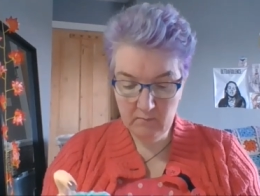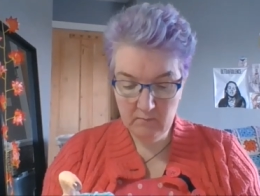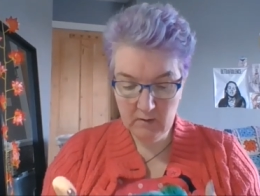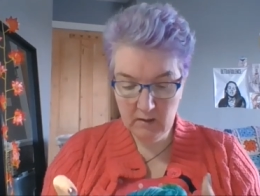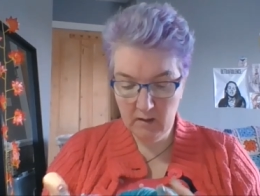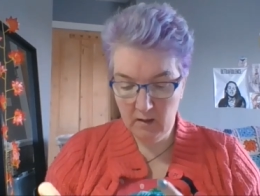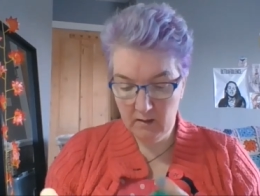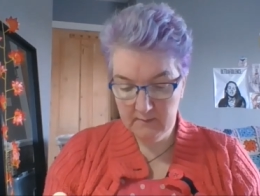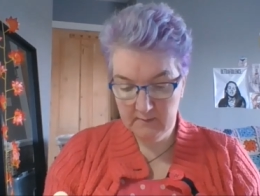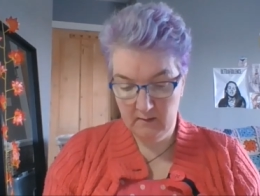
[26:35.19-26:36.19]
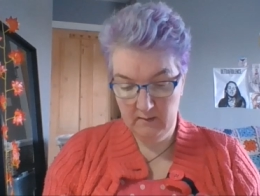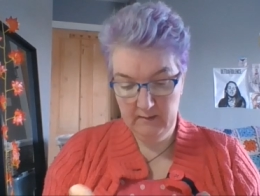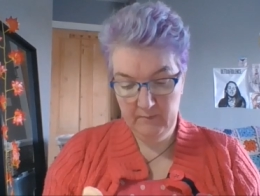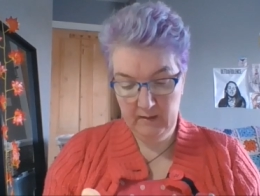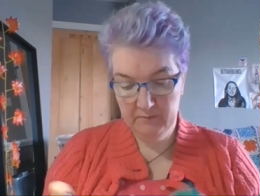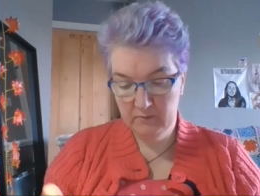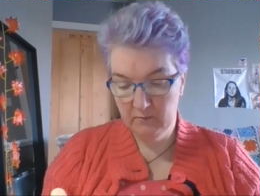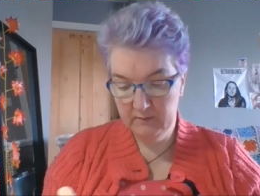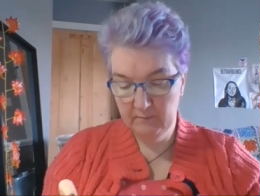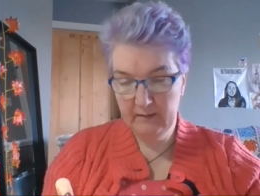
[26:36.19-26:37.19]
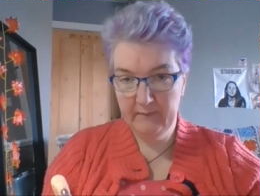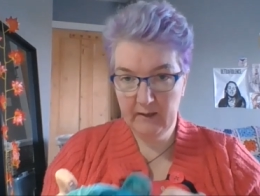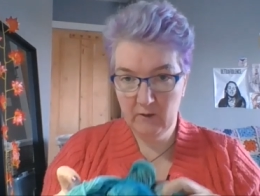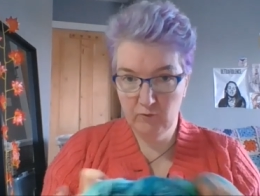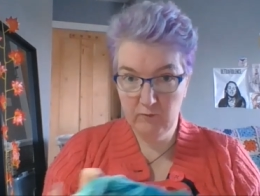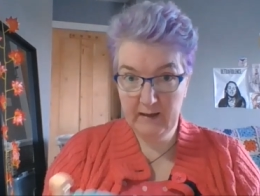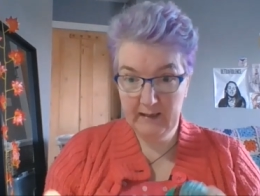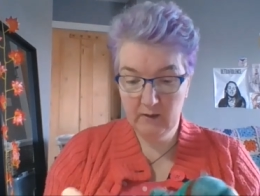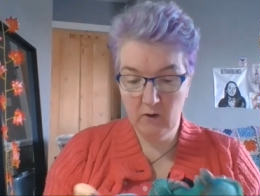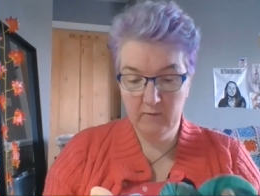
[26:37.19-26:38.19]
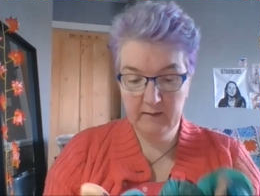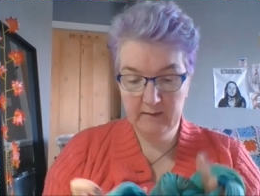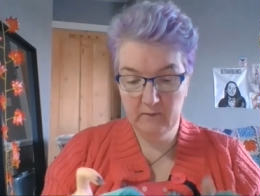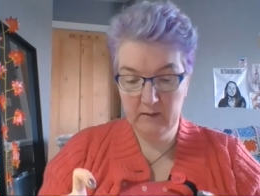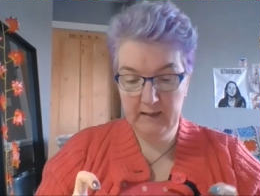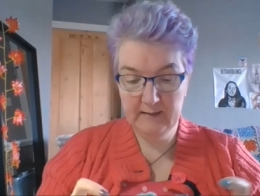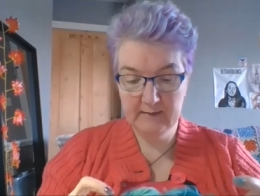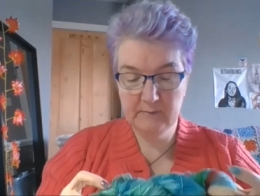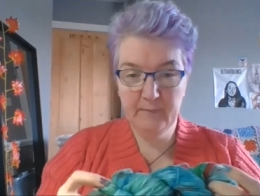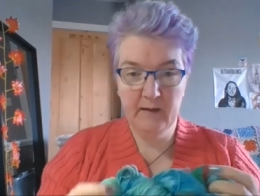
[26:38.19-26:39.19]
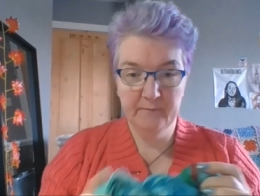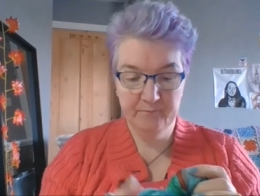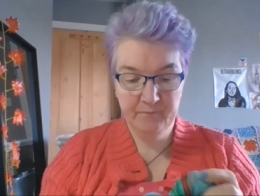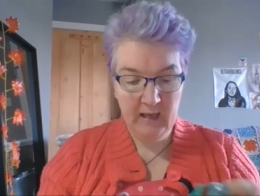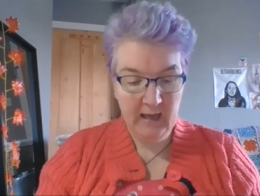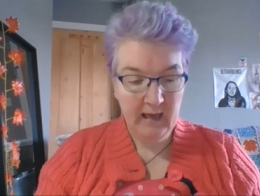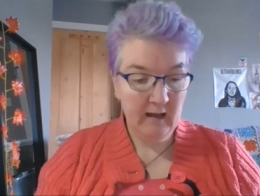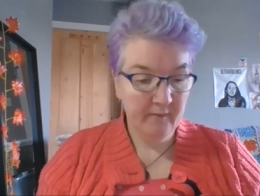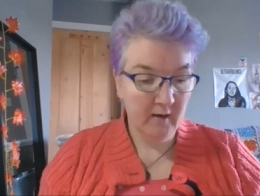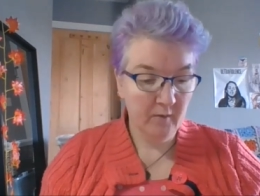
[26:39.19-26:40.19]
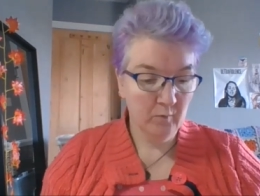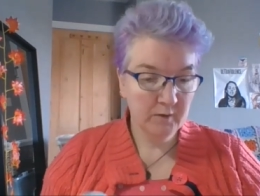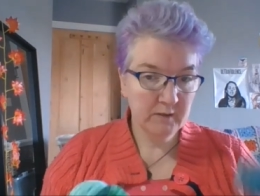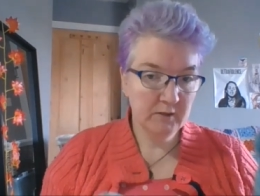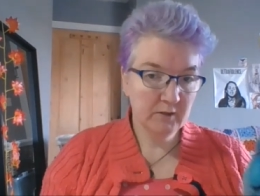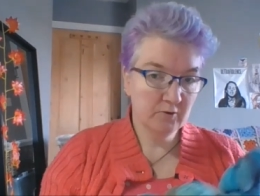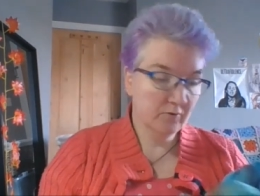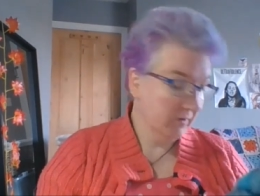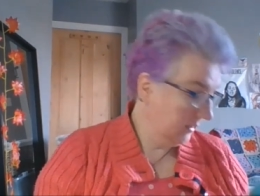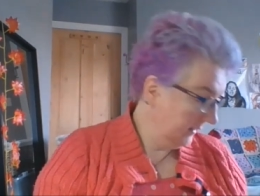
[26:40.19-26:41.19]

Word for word: last time I was talking about that grey Corriedale that I had spun, and that I wanted to try.